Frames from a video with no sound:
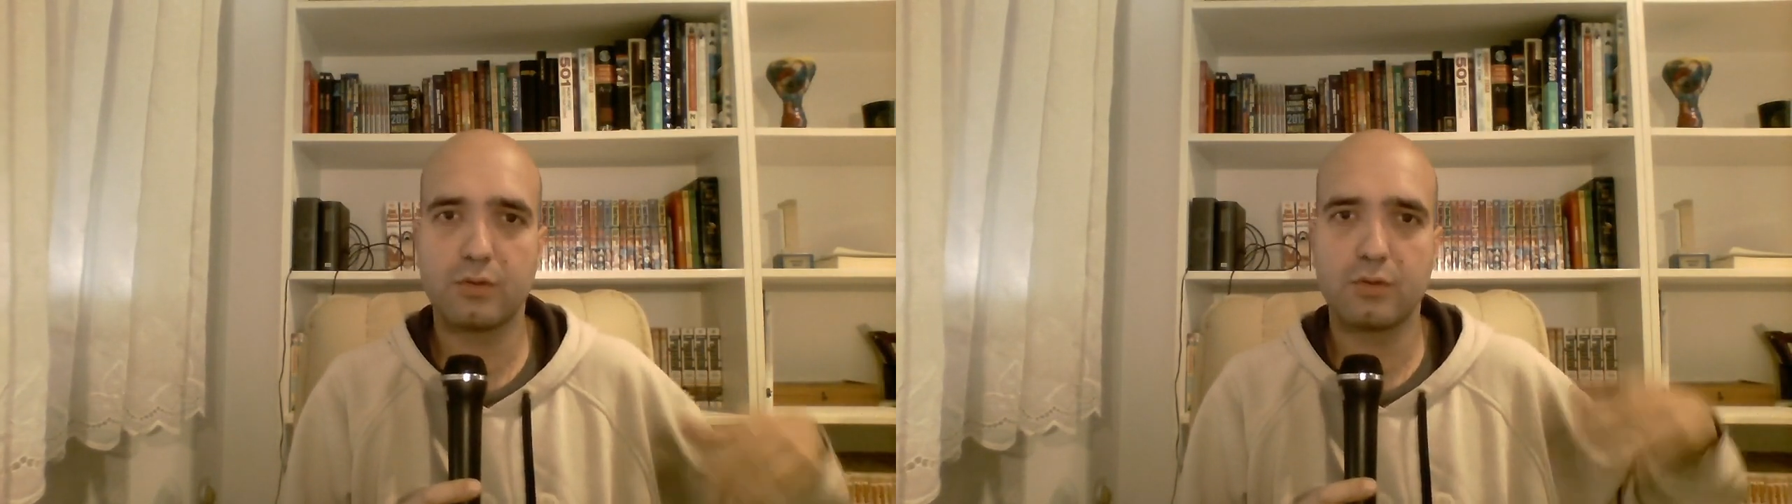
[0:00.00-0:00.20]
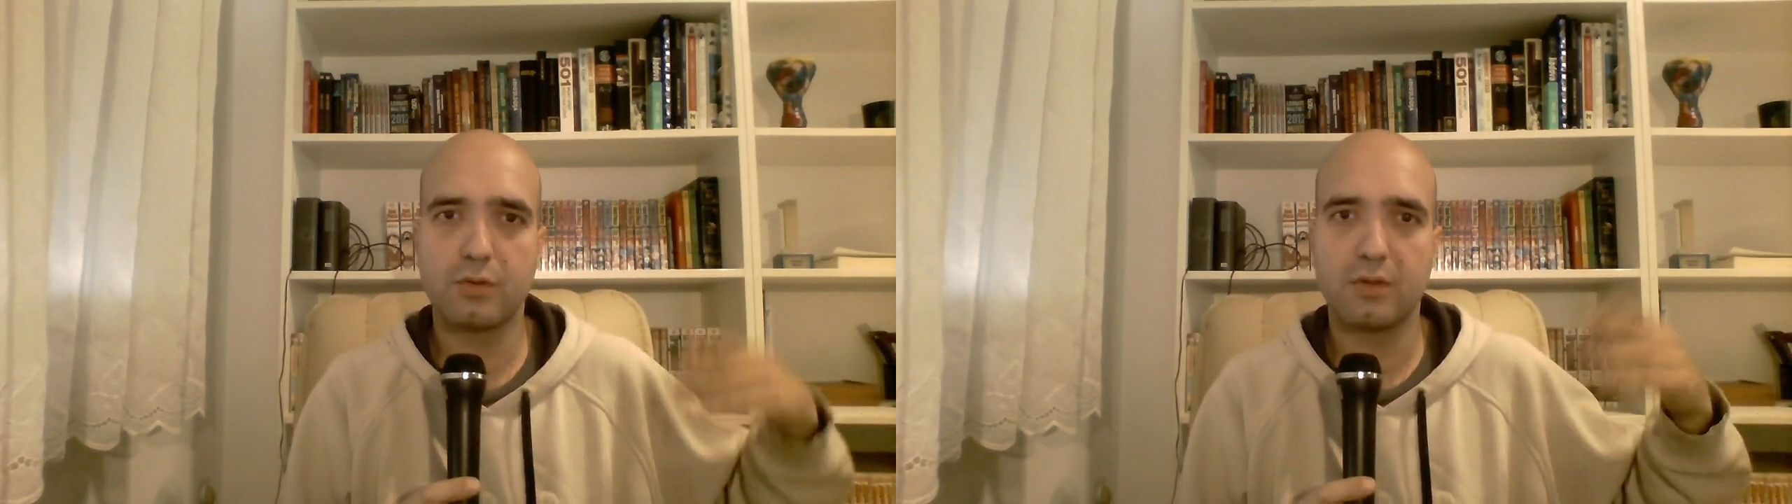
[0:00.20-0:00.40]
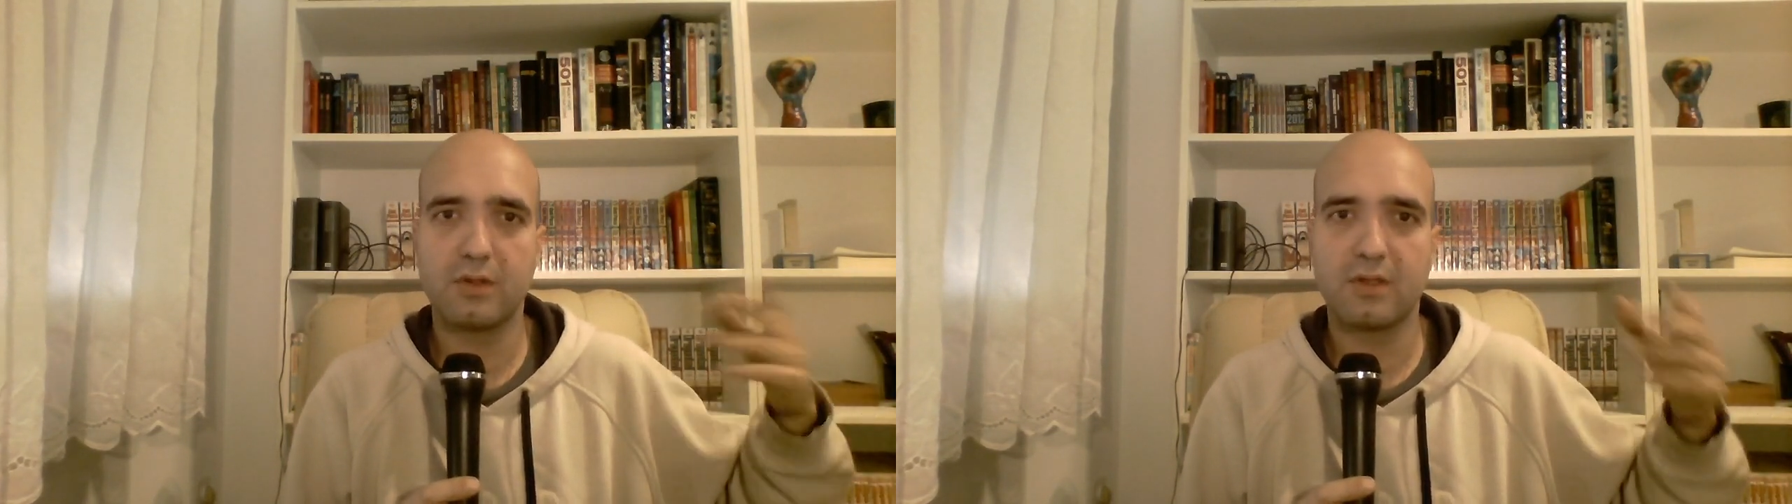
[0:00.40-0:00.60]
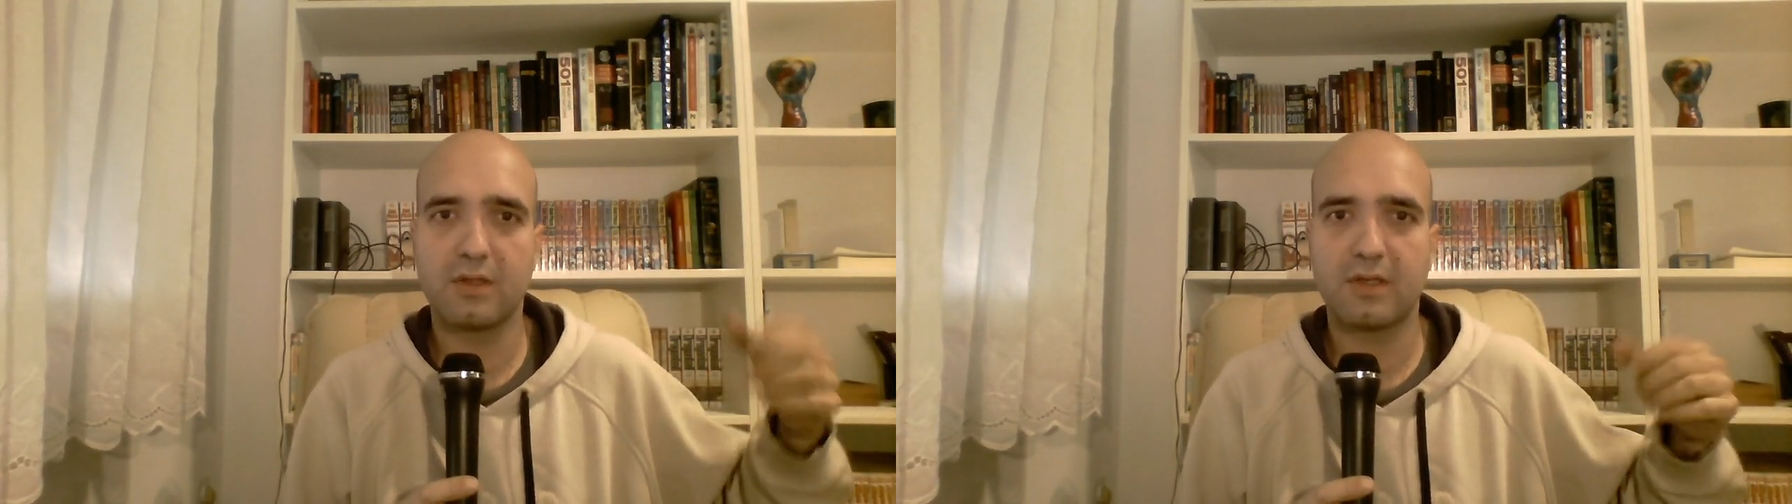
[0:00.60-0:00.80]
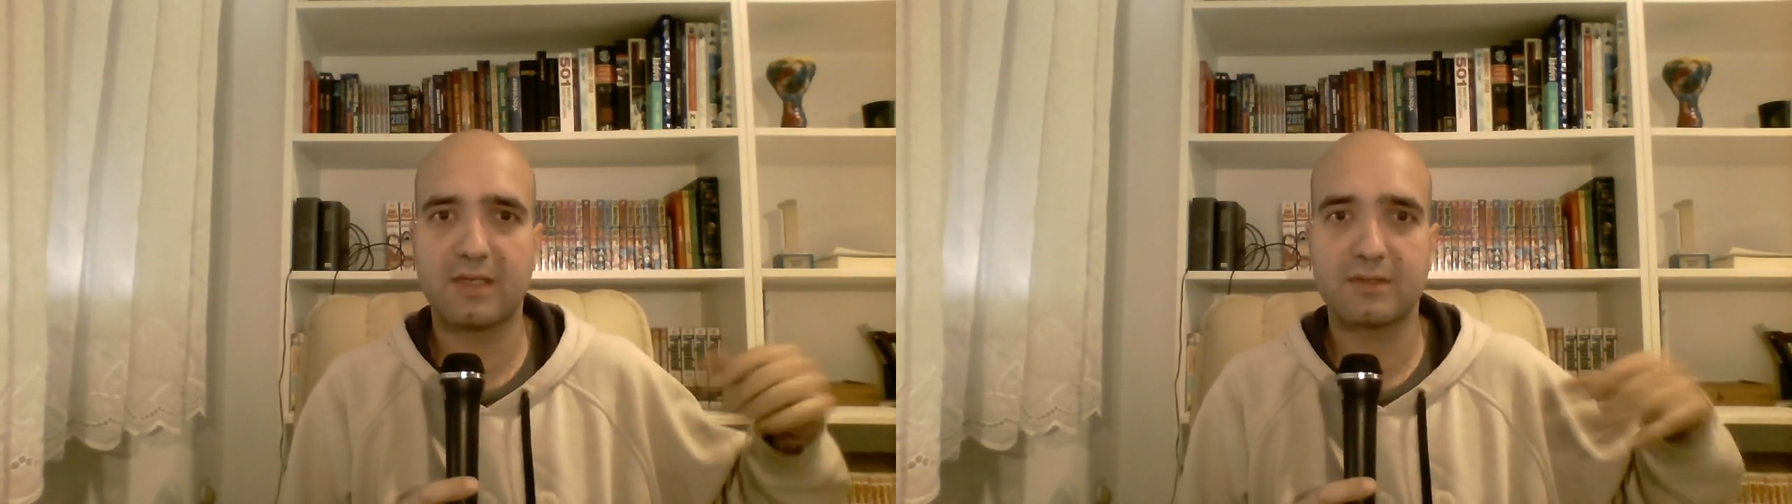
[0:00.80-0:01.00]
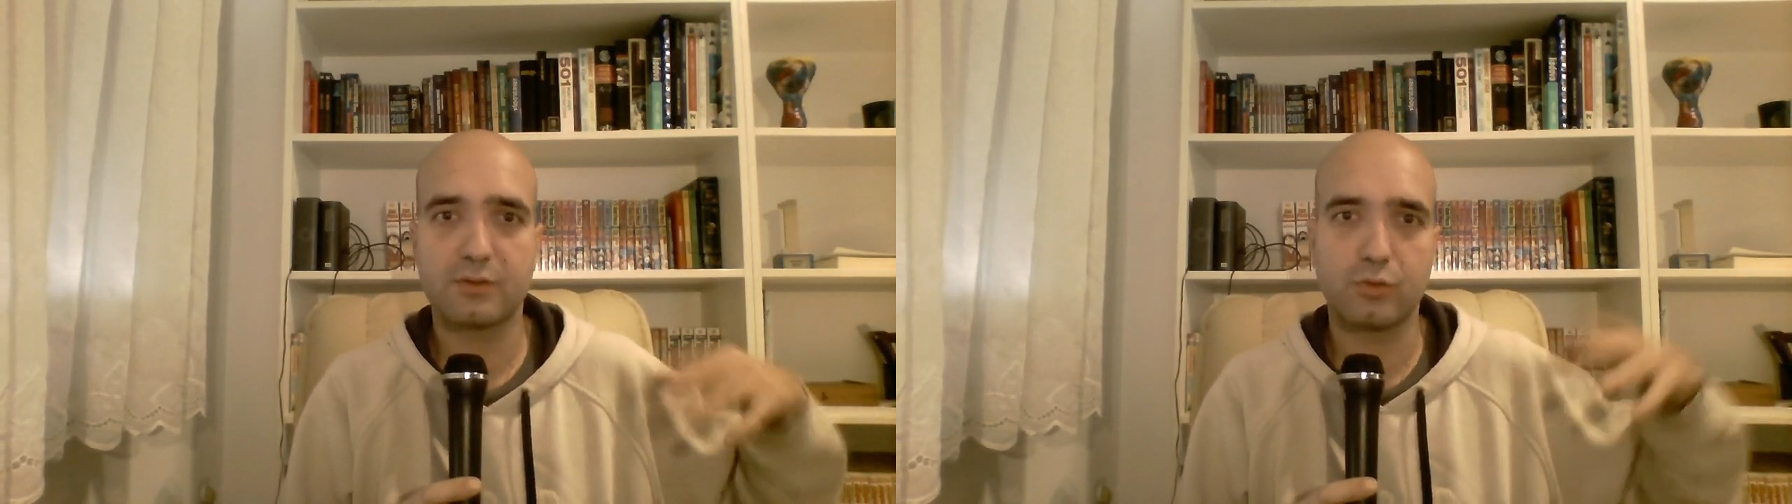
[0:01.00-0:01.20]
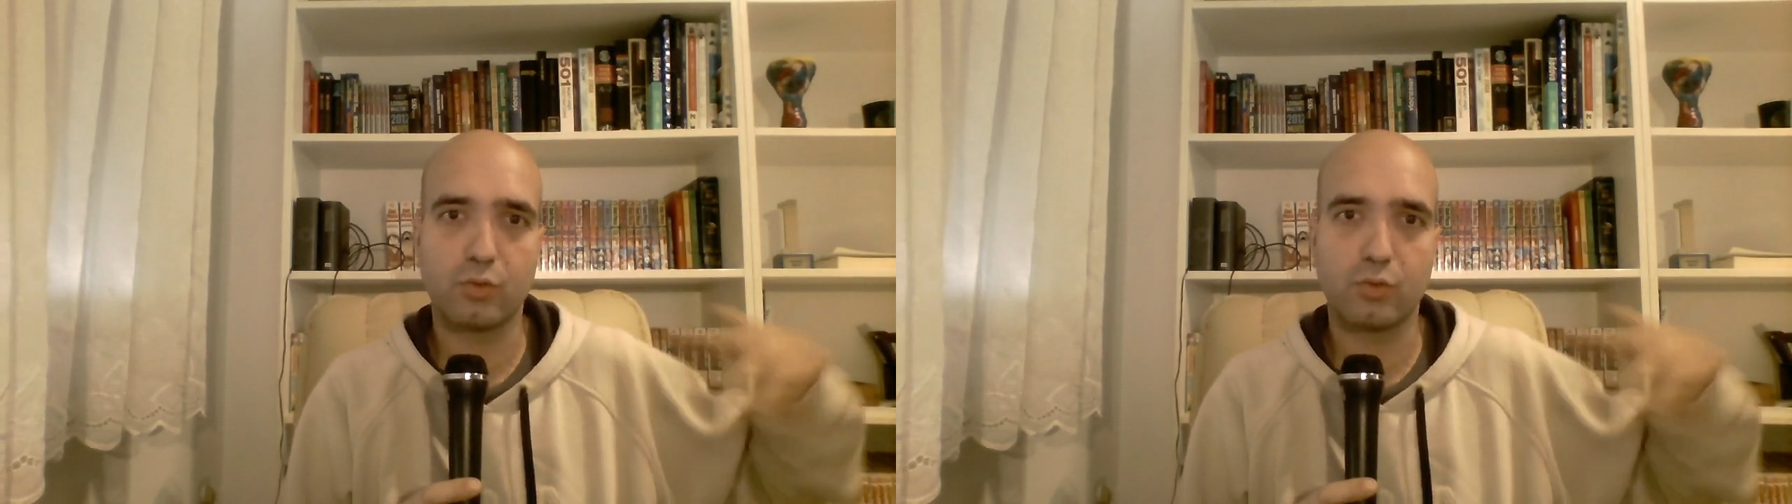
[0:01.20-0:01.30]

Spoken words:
us to